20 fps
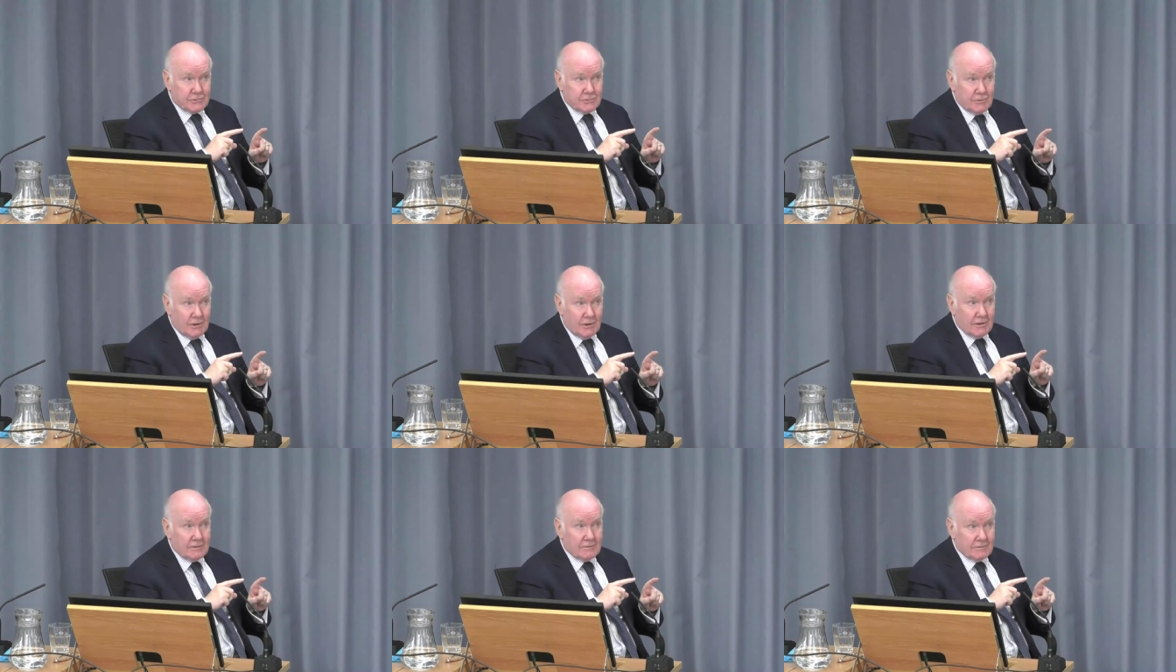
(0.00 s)

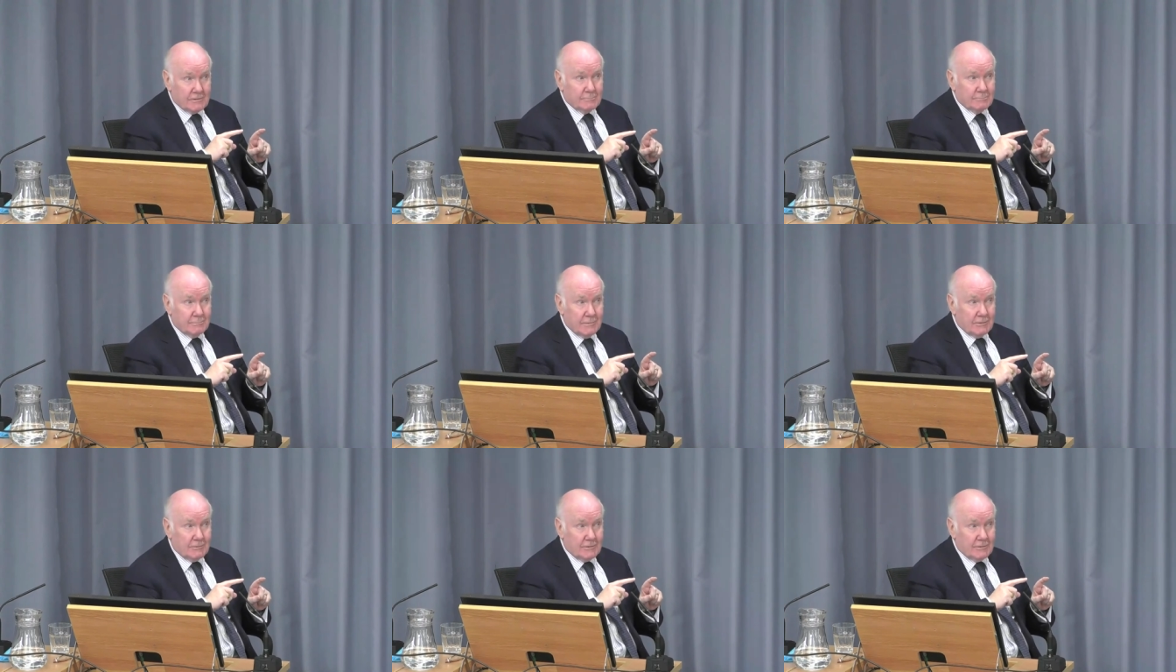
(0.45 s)
200
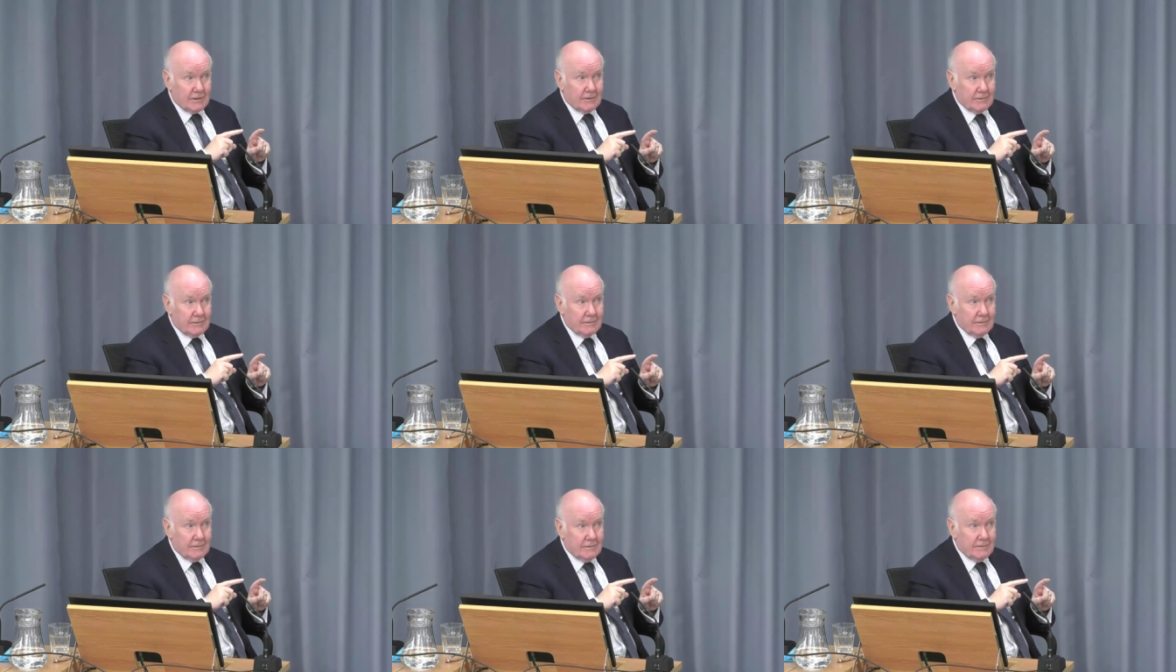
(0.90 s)

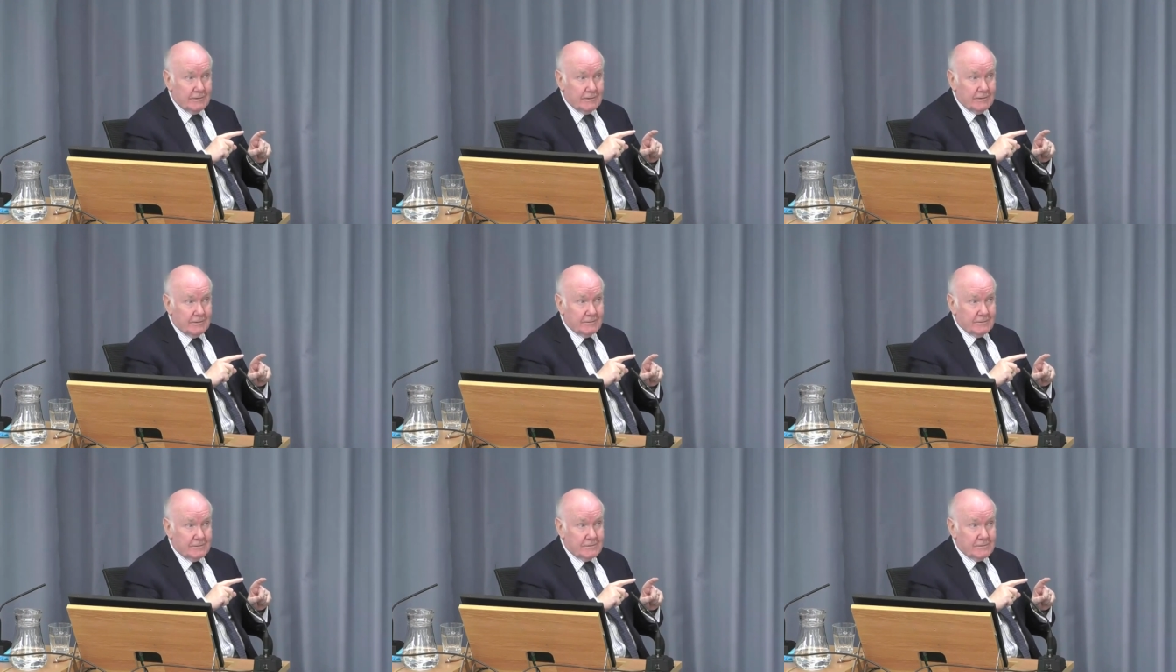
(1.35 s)
million.
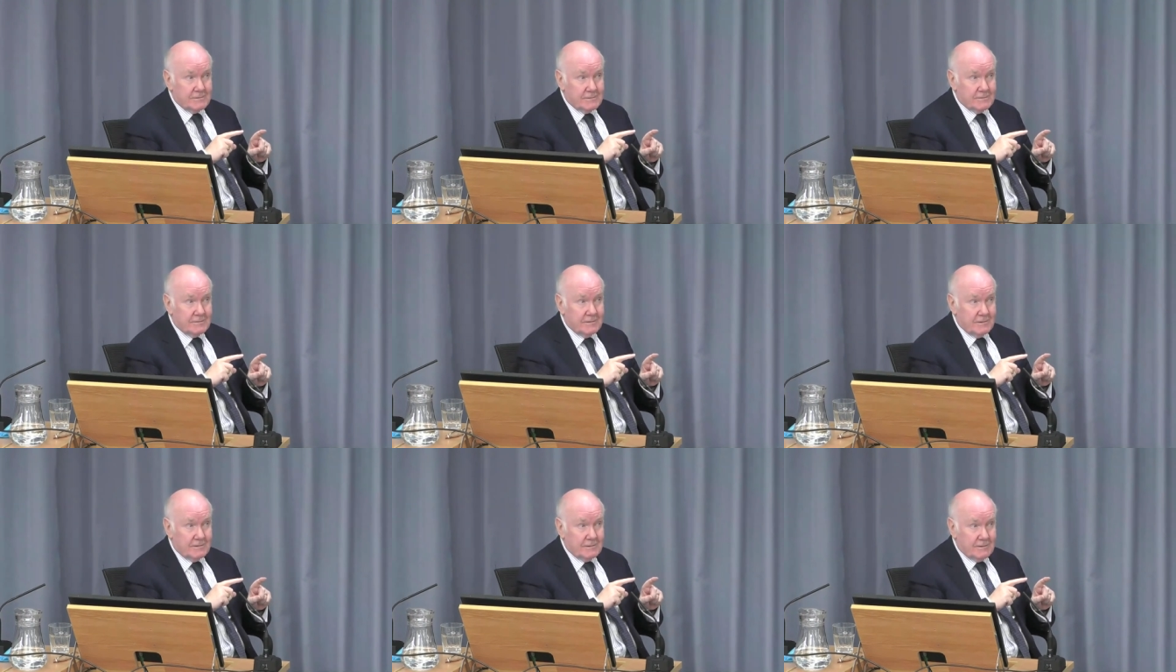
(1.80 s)

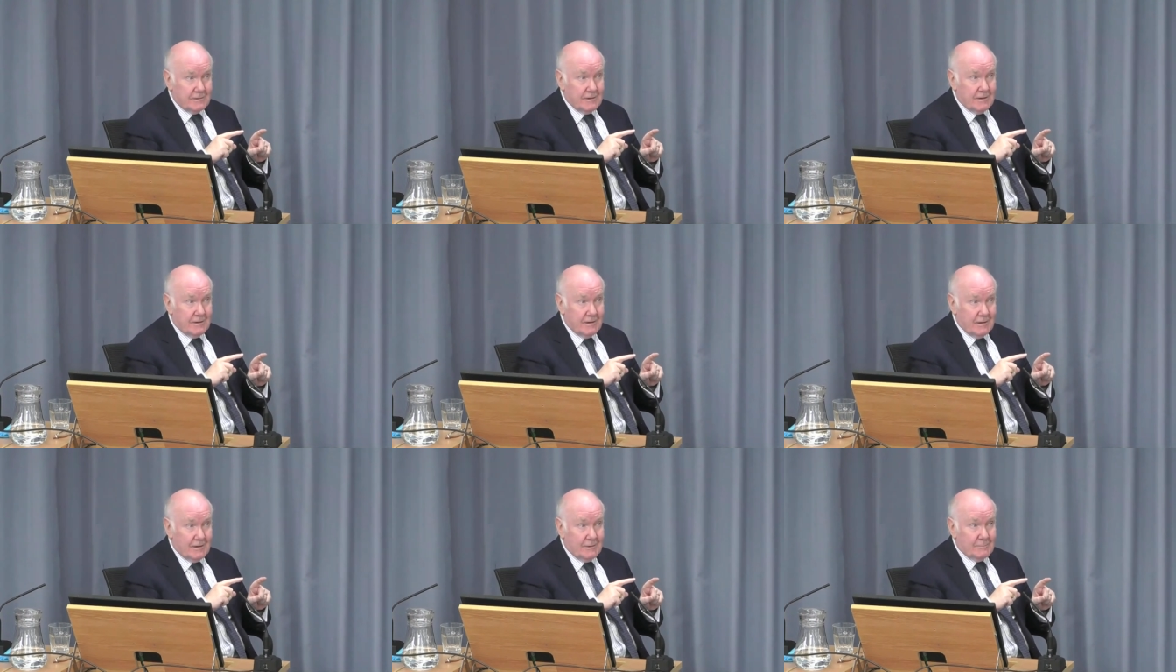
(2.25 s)

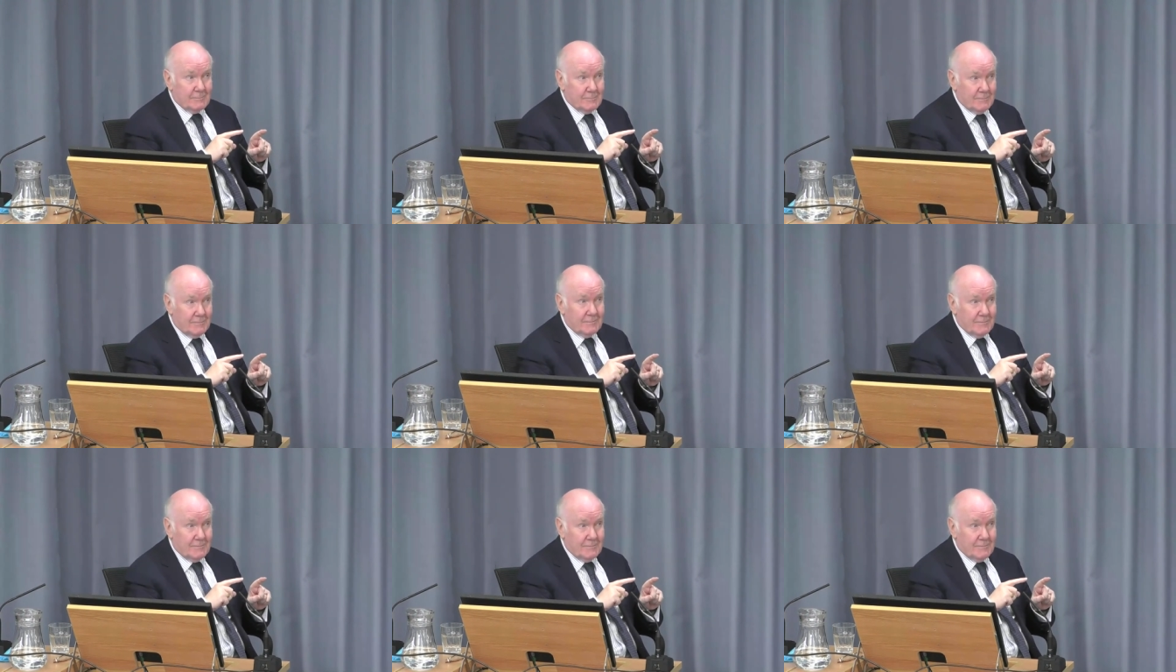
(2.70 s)
Uh,